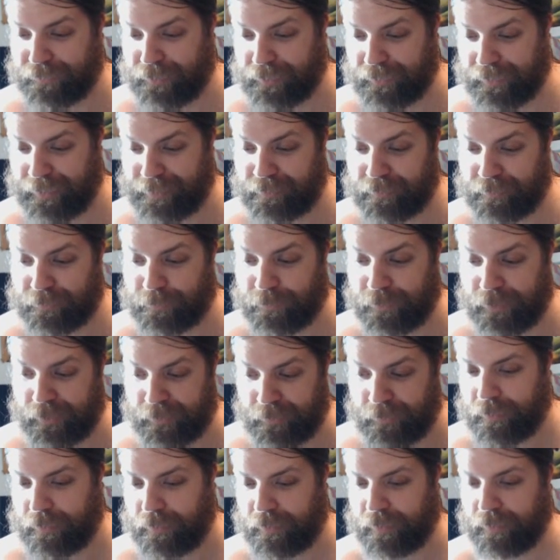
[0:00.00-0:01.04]
lands, but
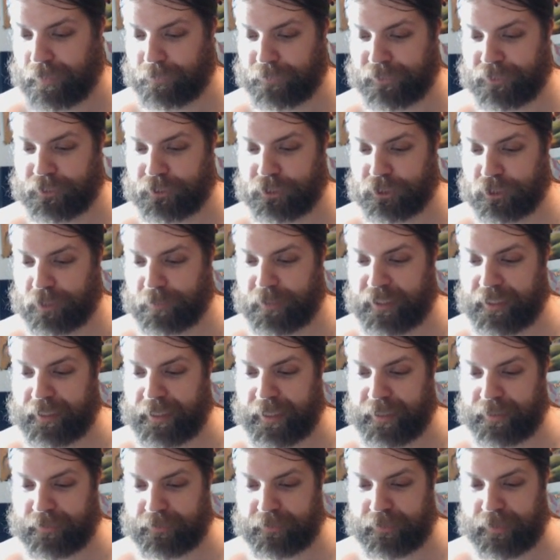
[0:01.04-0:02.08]
we should be
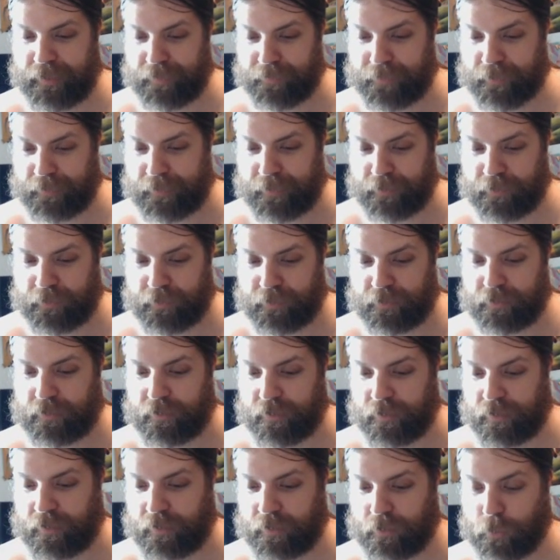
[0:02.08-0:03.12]
getting 7 lands
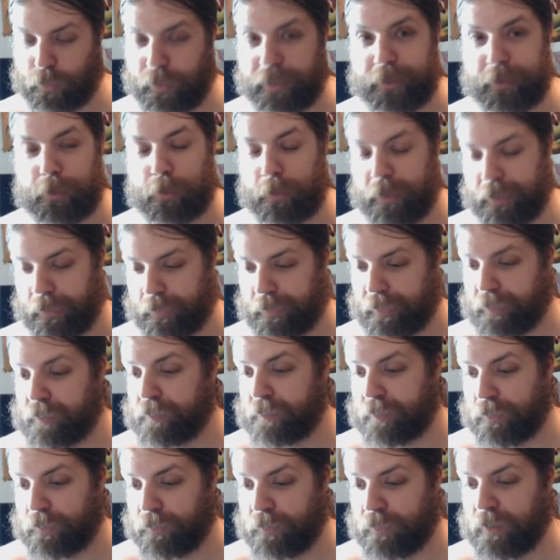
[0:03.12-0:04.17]
quite quickly.
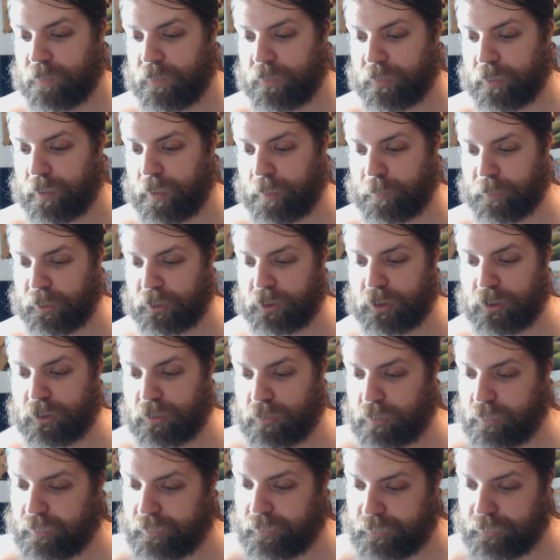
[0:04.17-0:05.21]
So Stomper
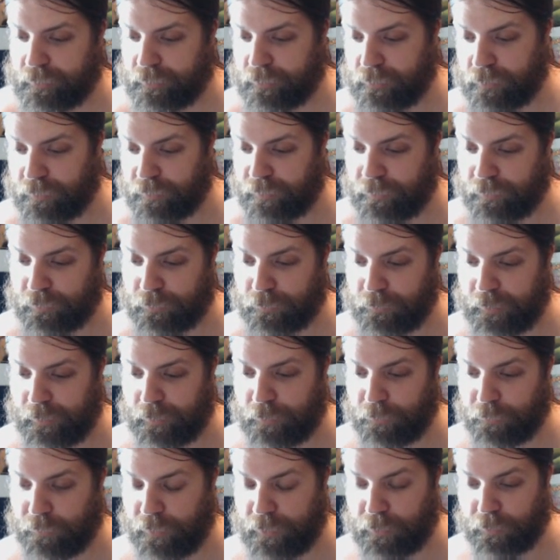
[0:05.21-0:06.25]
should turn into
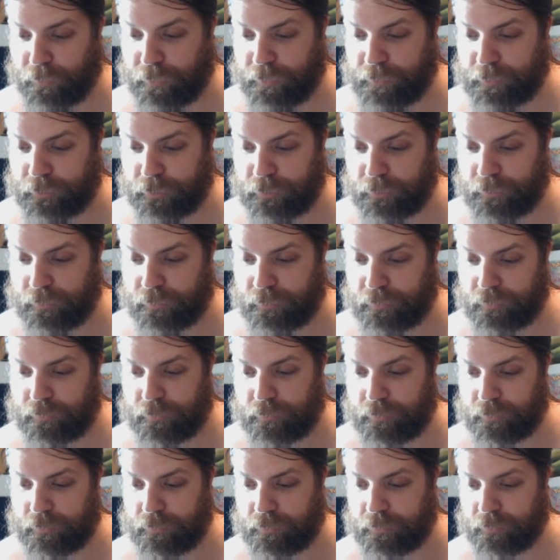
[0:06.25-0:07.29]
a real creature
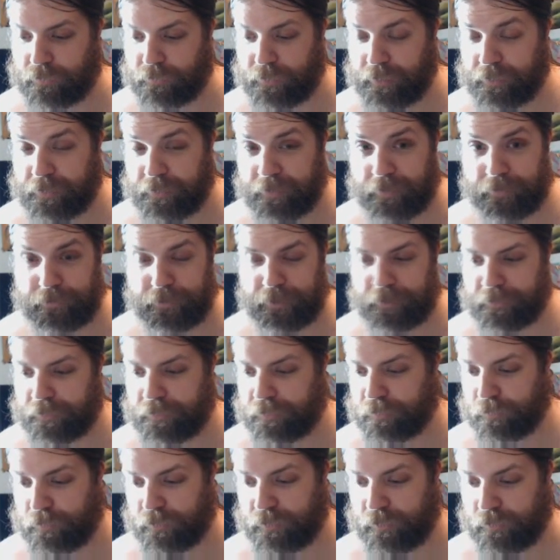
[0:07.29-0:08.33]
relatively
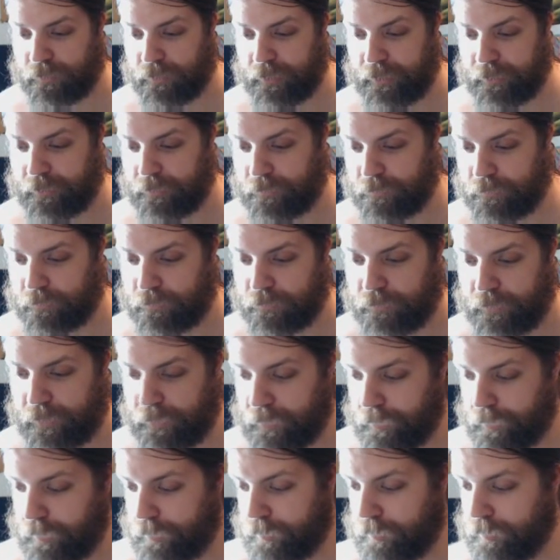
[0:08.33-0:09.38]
soon, so that's
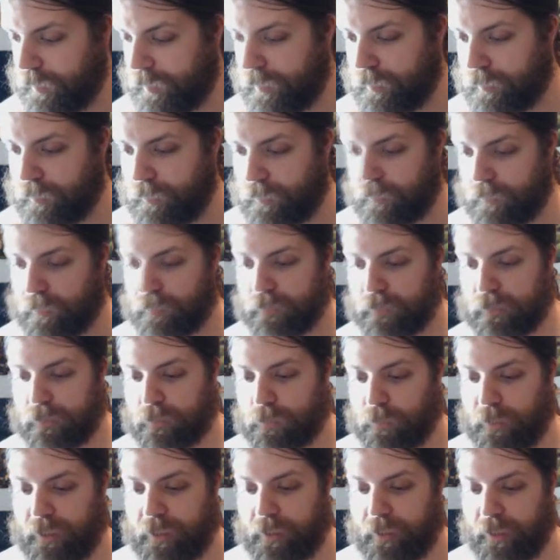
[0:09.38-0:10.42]
very good. And
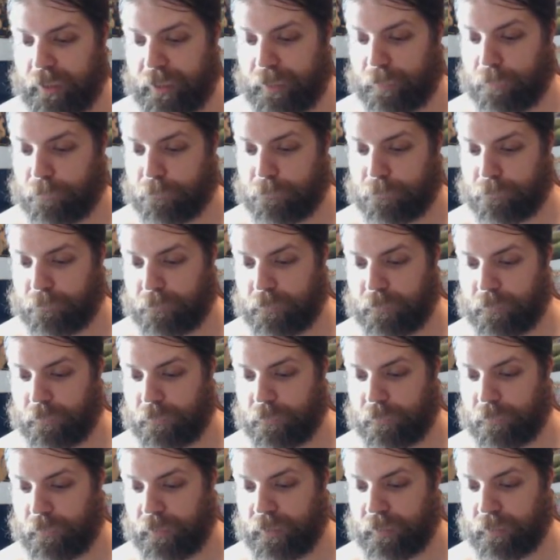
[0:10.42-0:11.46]
also we have,
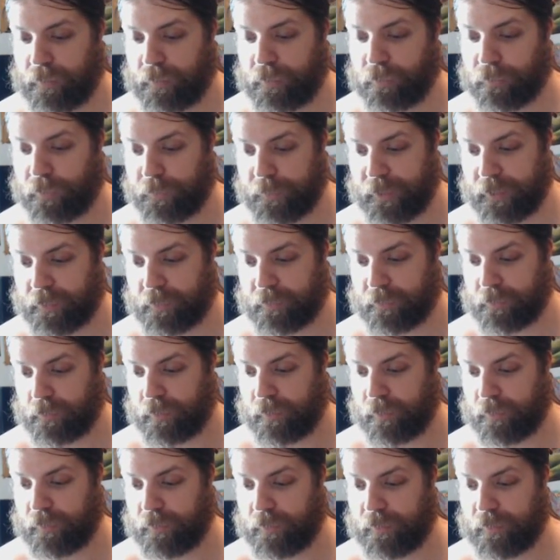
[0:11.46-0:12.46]
in the 3 mana slot,